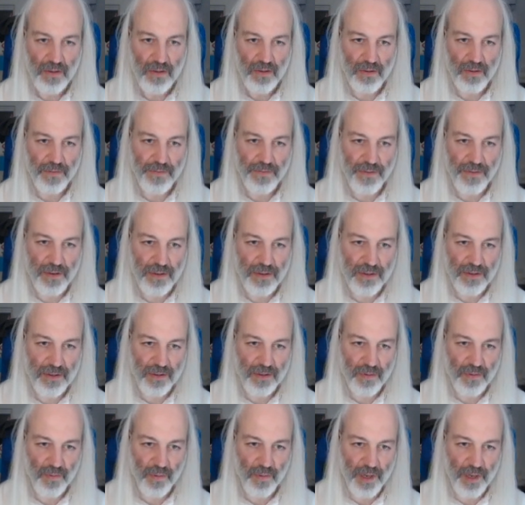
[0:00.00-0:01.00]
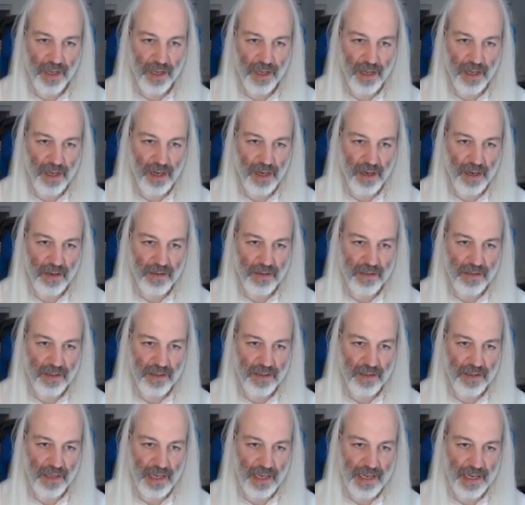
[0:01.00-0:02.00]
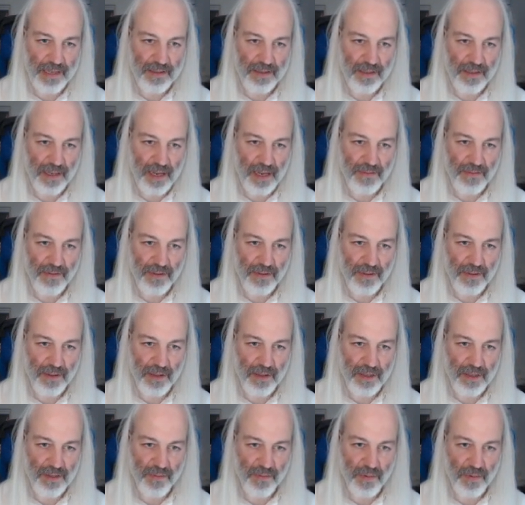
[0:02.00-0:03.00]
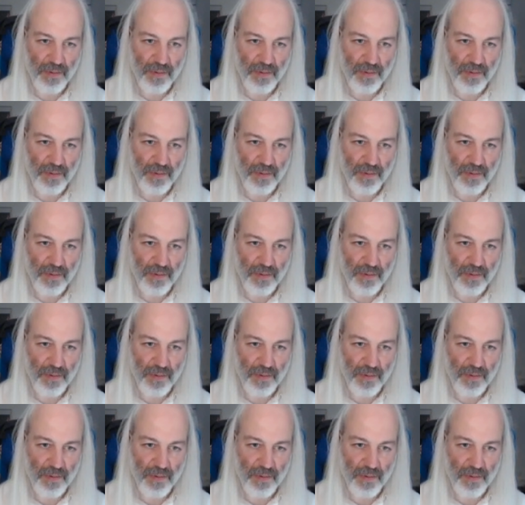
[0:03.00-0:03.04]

First, we are deselecting everything that we